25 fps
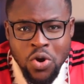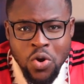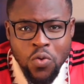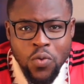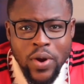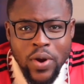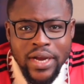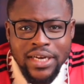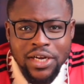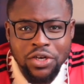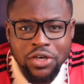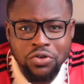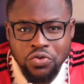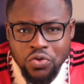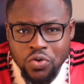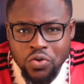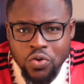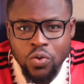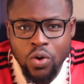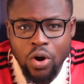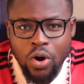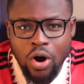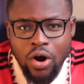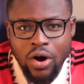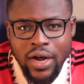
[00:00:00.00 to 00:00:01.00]
when they do
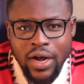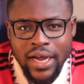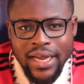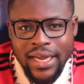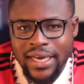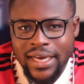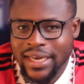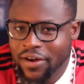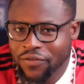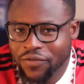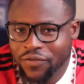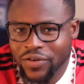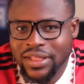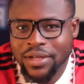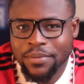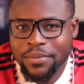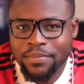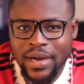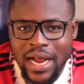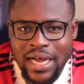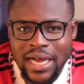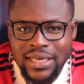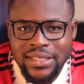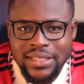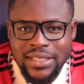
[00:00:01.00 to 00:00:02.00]
well either for the
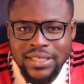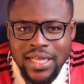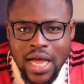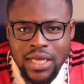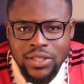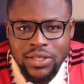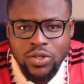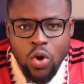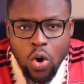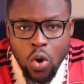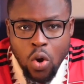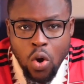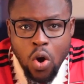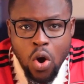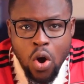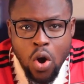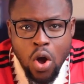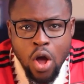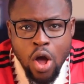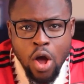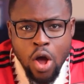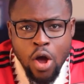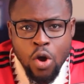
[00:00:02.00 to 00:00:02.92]
black stars or